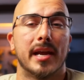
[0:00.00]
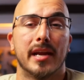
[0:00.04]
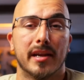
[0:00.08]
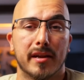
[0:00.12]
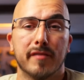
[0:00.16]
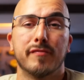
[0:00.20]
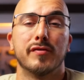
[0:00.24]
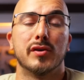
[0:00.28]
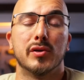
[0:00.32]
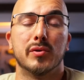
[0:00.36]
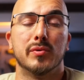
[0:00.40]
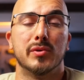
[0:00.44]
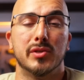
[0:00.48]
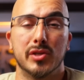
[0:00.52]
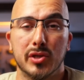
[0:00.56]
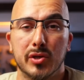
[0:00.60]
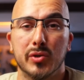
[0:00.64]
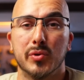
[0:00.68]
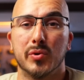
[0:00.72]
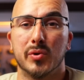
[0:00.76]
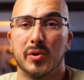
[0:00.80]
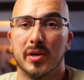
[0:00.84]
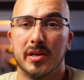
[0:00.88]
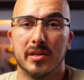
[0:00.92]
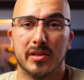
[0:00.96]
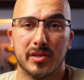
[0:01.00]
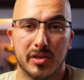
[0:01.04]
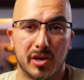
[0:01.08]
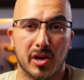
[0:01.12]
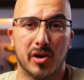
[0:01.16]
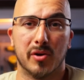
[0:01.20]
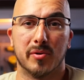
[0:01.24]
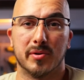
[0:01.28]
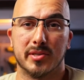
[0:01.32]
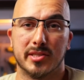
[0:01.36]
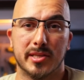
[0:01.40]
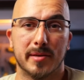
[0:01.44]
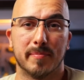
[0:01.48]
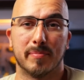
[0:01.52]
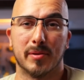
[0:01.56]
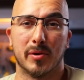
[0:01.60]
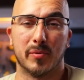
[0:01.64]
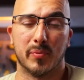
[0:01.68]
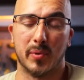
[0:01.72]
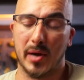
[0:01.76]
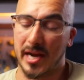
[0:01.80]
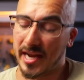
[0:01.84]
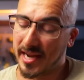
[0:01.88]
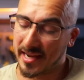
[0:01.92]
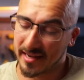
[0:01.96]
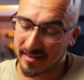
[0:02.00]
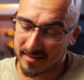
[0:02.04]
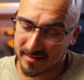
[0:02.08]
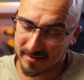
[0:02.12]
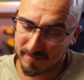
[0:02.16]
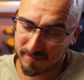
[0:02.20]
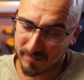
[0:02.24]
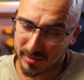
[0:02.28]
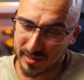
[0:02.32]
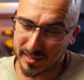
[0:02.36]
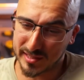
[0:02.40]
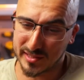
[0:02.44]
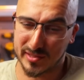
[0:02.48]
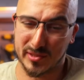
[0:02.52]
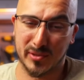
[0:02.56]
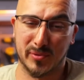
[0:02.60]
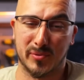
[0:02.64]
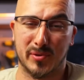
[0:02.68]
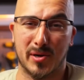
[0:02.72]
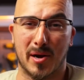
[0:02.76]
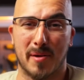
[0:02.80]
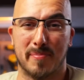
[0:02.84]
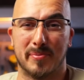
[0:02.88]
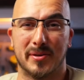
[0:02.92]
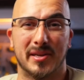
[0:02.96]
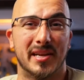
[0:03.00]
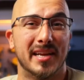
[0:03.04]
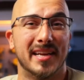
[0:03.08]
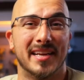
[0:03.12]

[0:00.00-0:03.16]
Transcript: And if you do know a simpler way, please do drop it